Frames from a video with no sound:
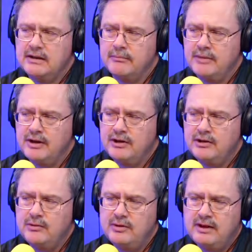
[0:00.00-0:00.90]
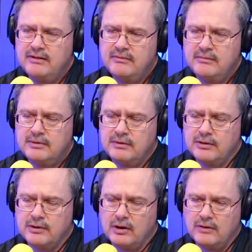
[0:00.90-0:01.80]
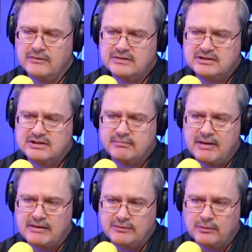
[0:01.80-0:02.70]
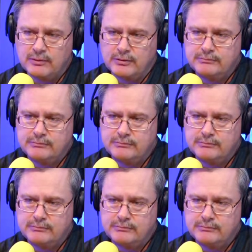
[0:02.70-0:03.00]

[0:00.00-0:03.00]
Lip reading: Now, Mary, your office is in Mount Dora.